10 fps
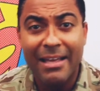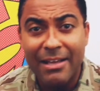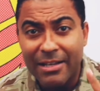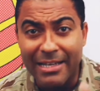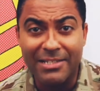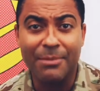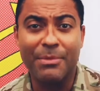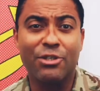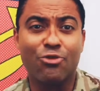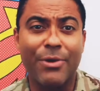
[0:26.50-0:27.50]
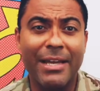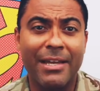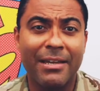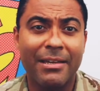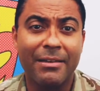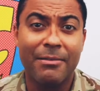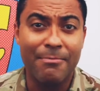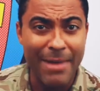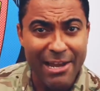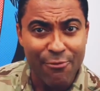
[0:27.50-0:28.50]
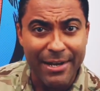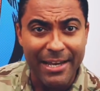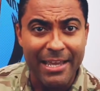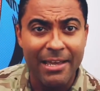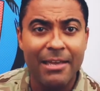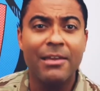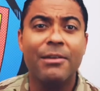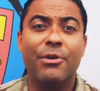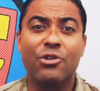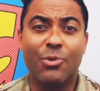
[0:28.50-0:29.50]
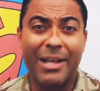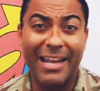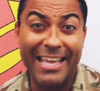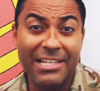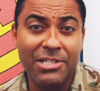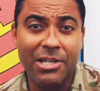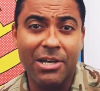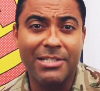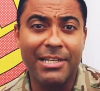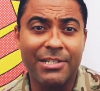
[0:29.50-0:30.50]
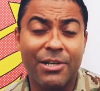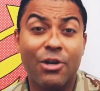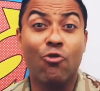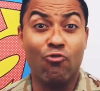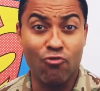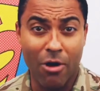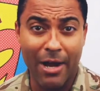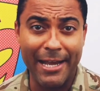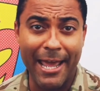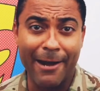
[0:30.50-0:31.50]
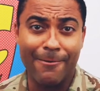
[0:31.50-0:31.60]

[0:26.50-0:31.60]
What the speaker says: get something to drink, make ready, because we're going to get started right now.